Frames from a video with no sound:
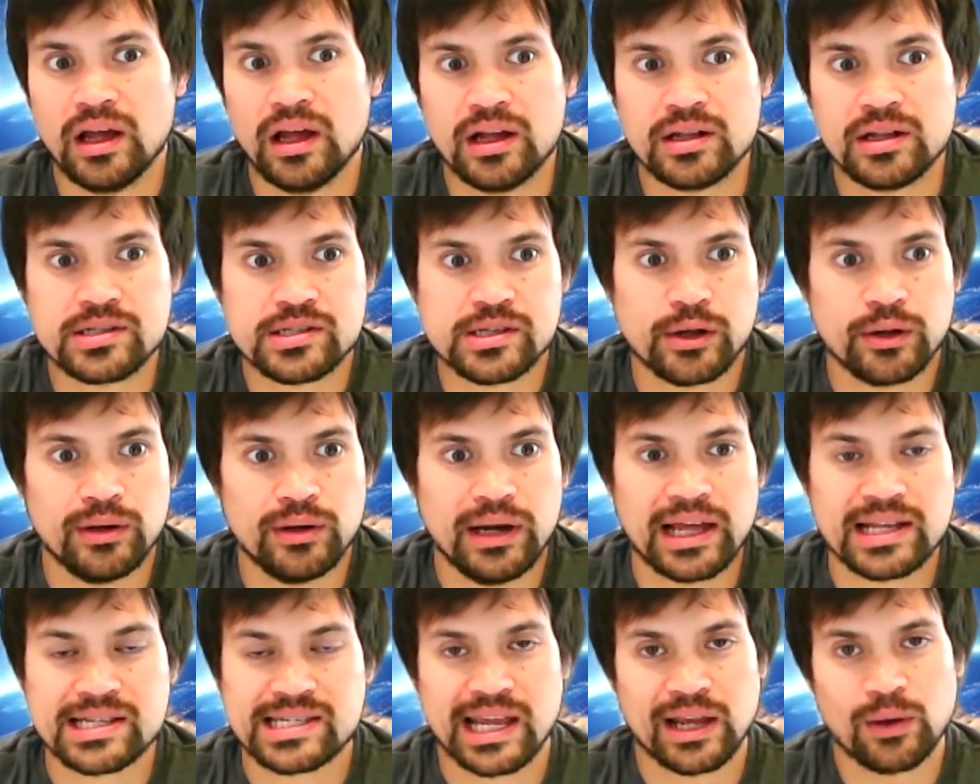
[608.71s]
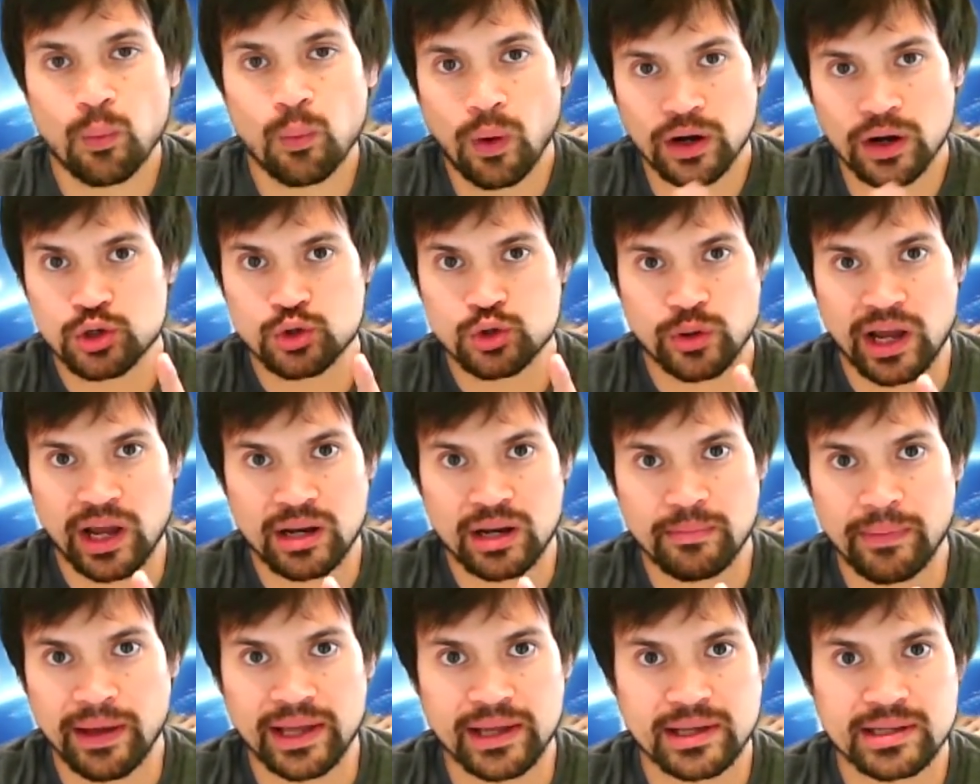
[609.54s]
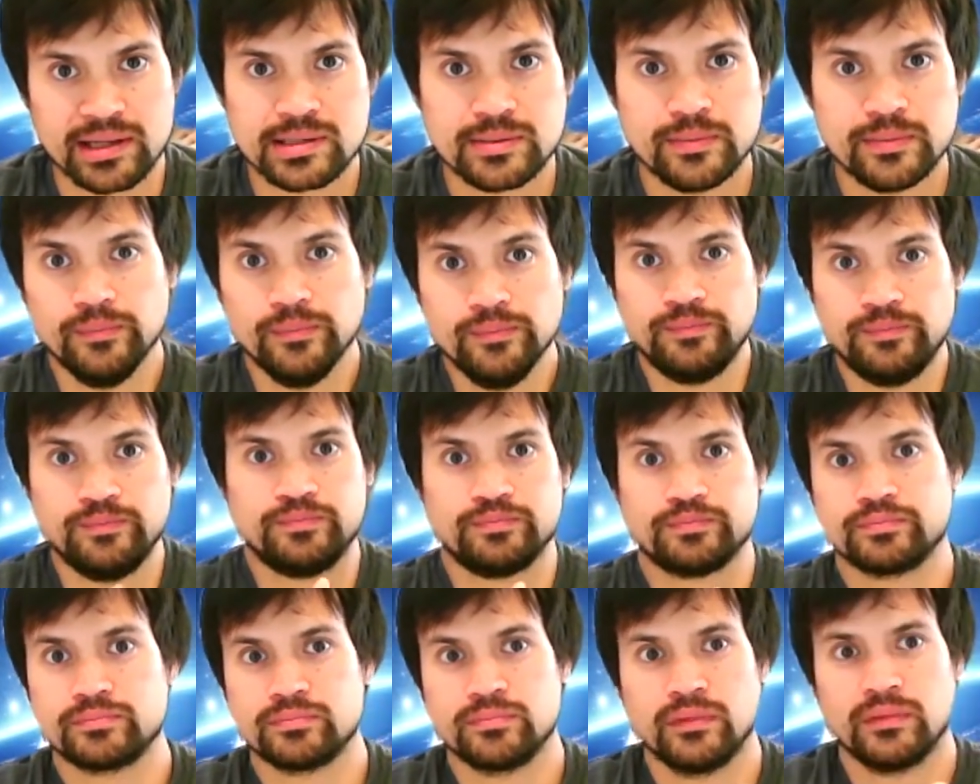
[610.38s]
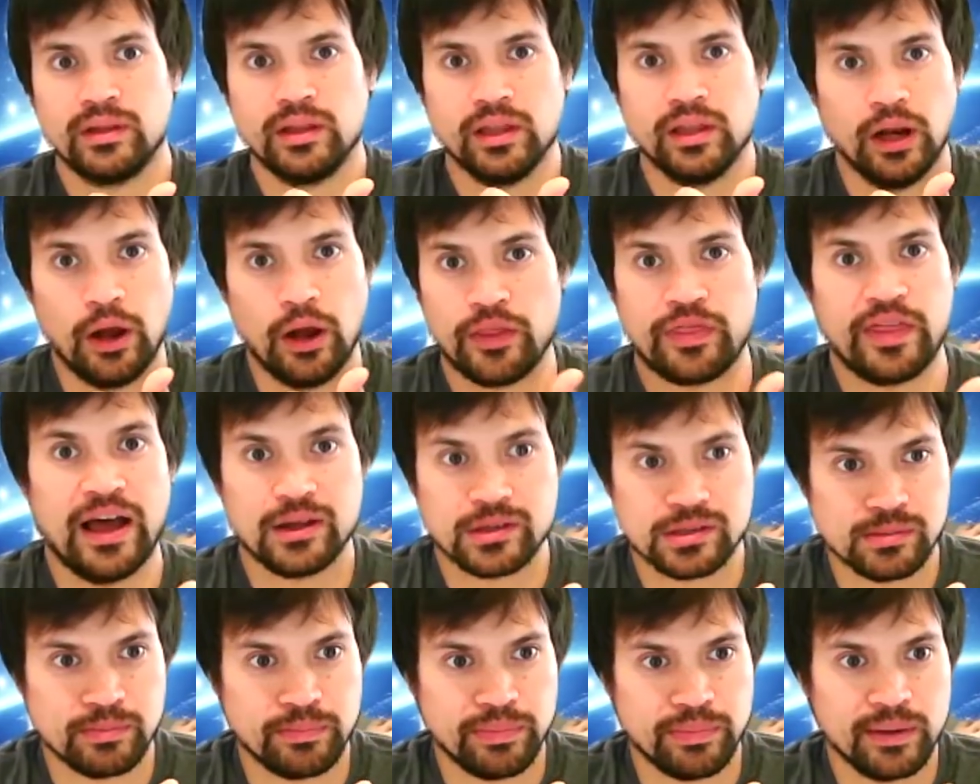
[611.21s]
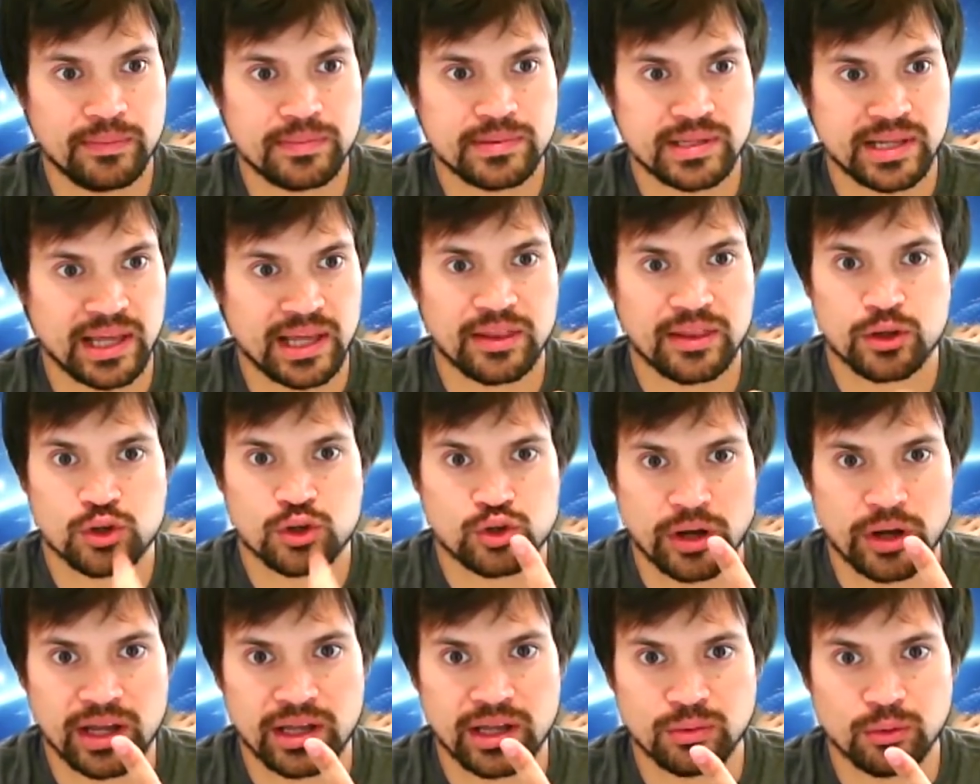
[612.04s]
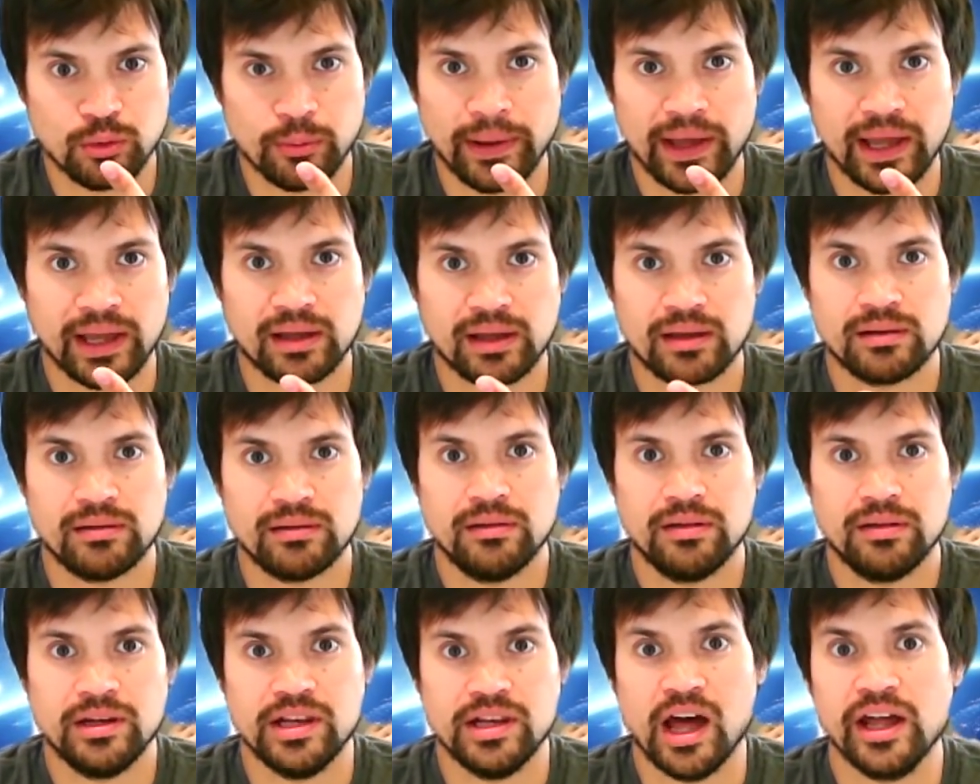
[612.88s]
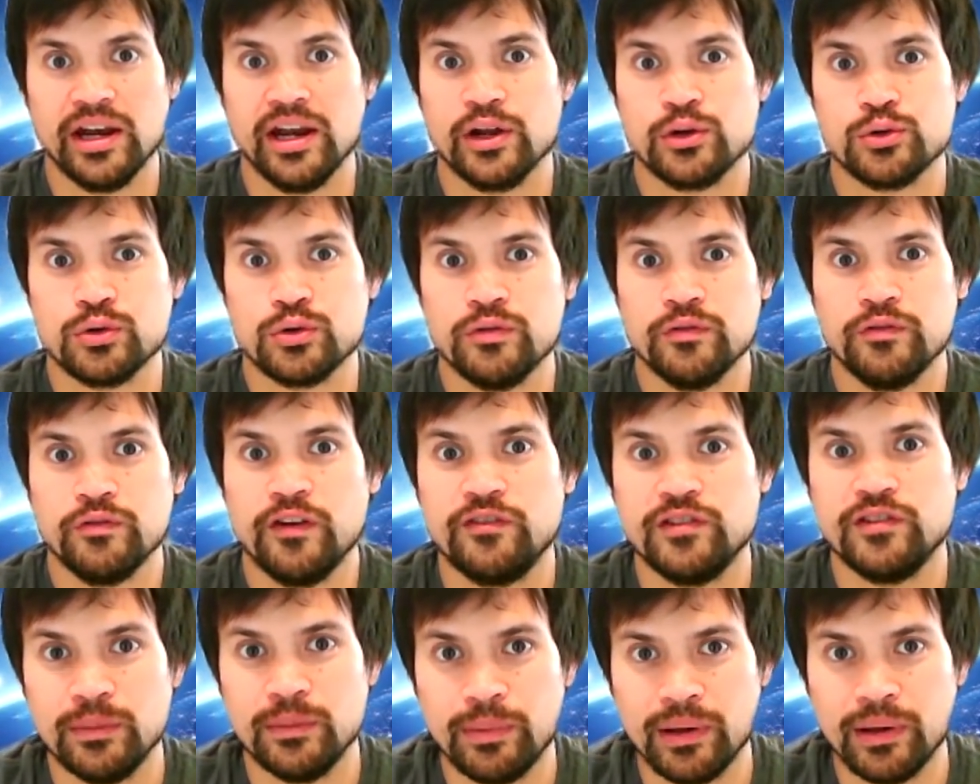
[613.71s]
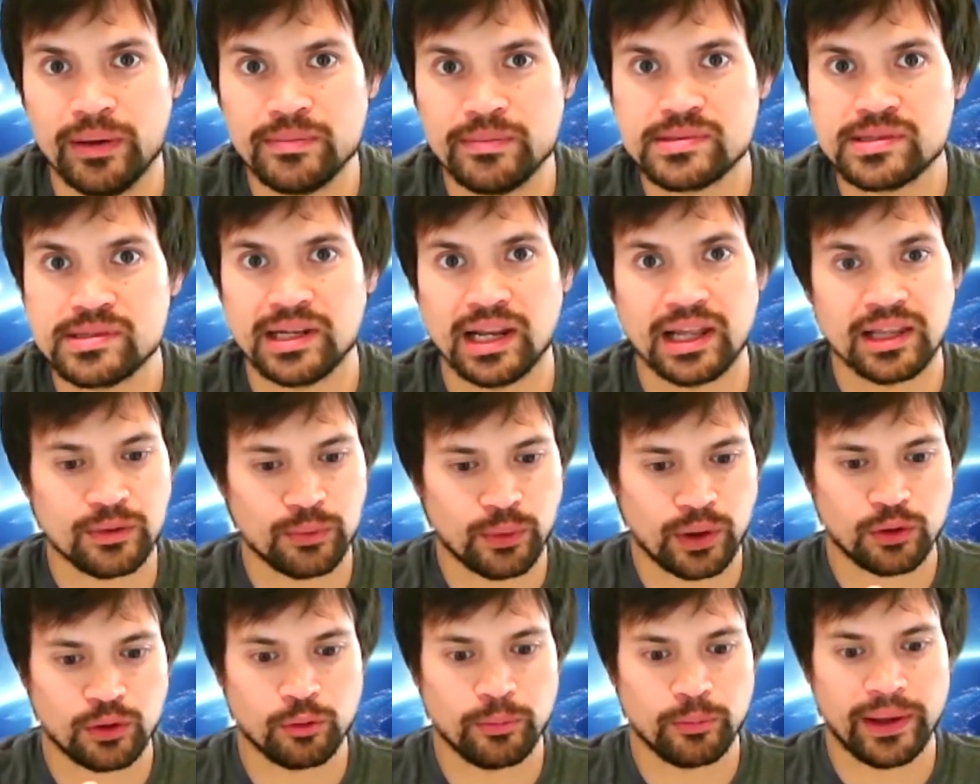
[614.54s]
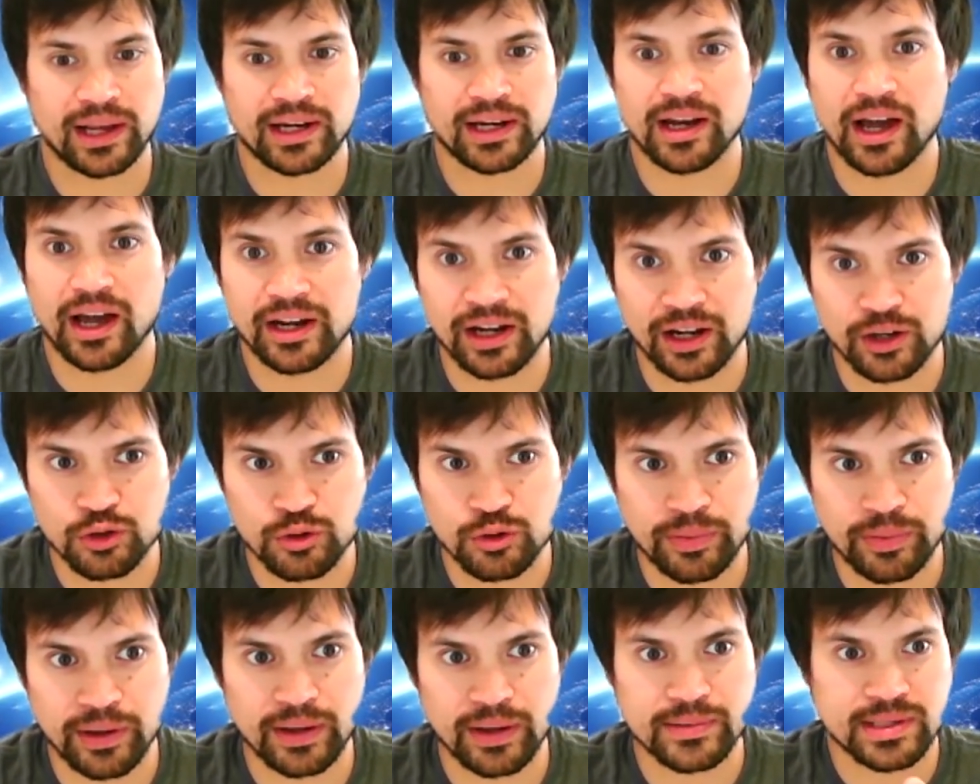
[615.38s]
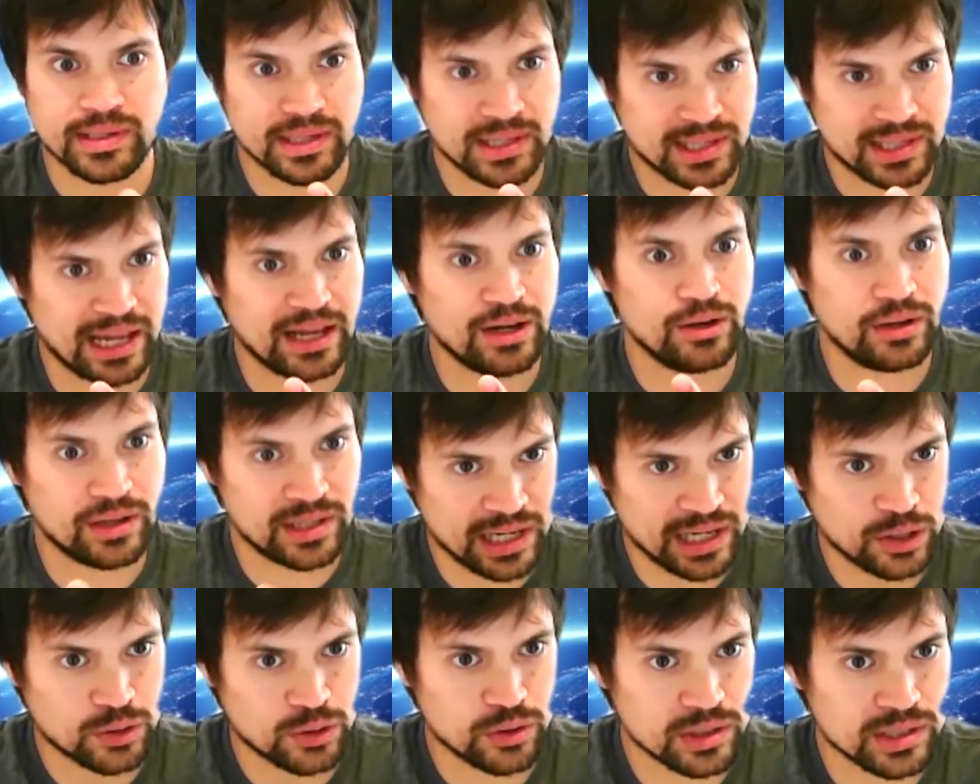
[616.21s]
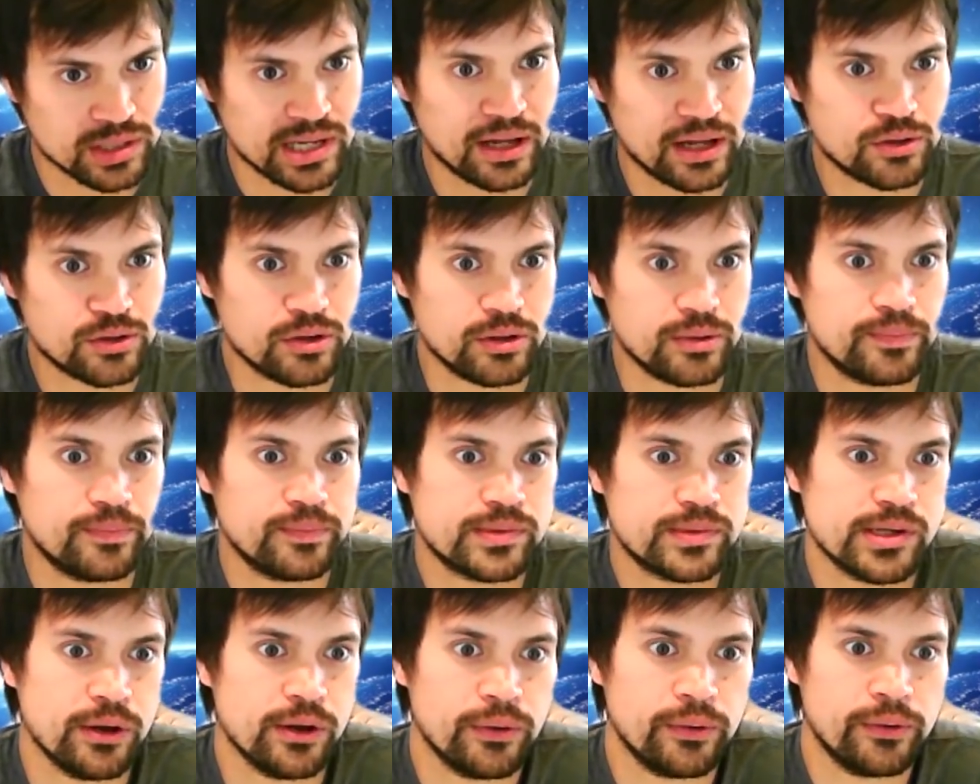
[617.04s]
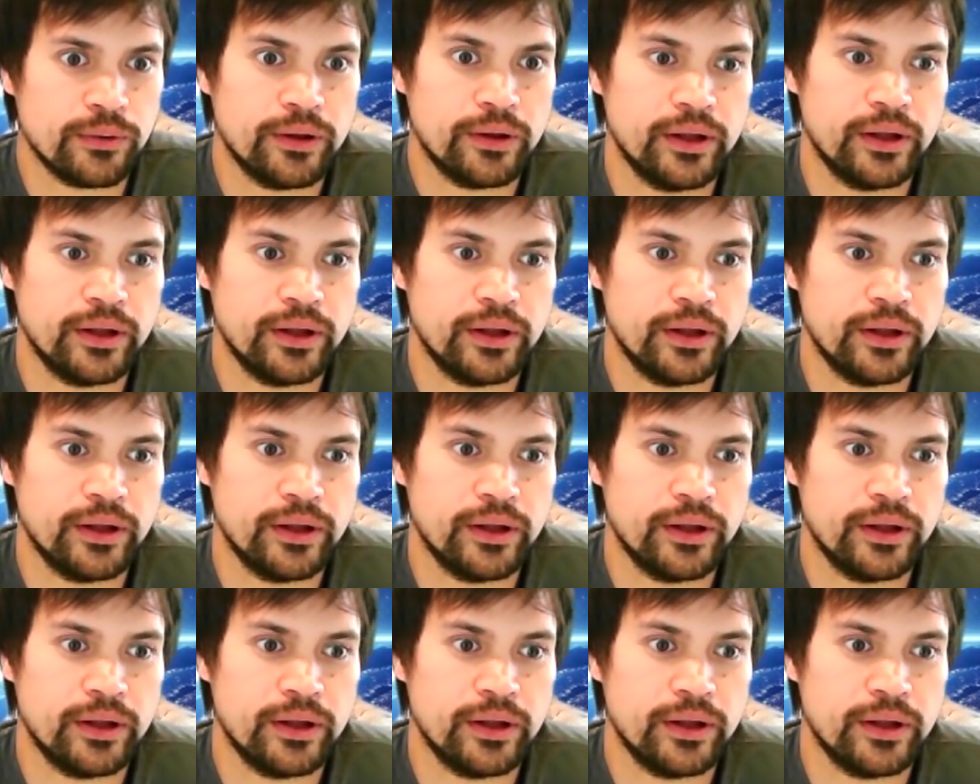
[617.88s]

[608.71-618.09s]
And so let's say one trade makes you know a thousand pips, the other trade will make 950 pips another one will make 900 pips etc etc etc so